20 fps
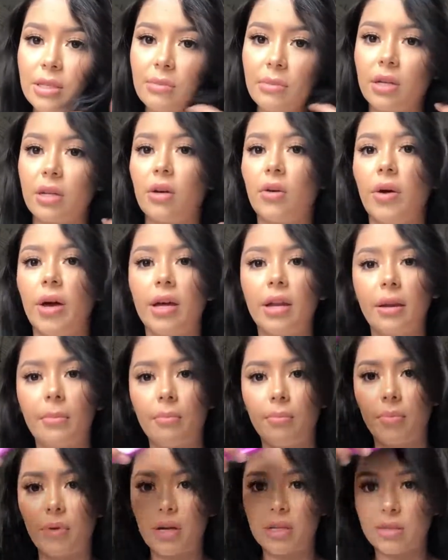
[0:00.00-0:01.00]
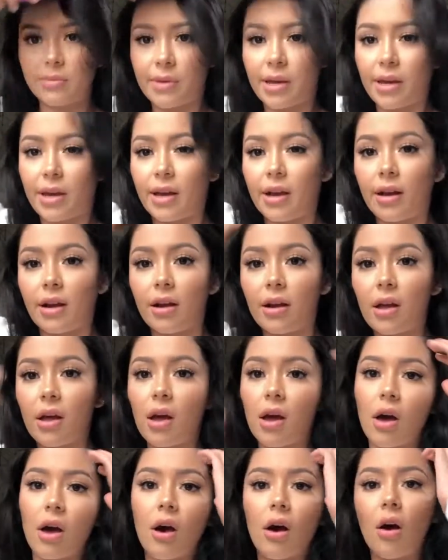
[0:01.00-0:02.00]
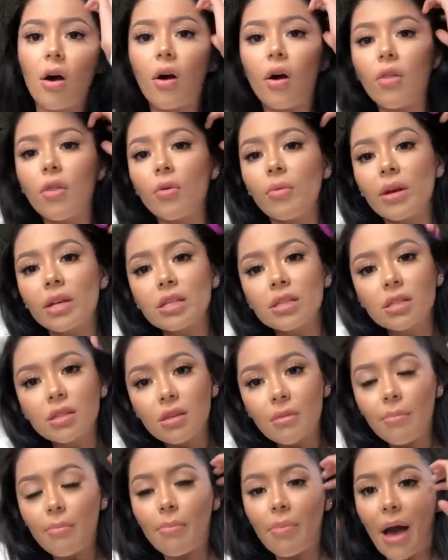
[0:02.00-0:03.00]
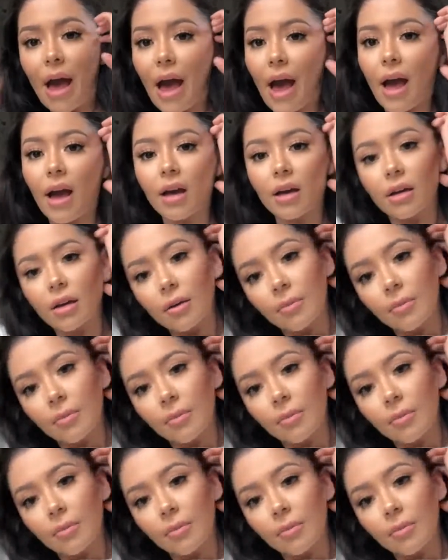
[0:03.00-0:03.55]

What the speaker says: I'm gonna go ahead and brush my hair all the way to the back.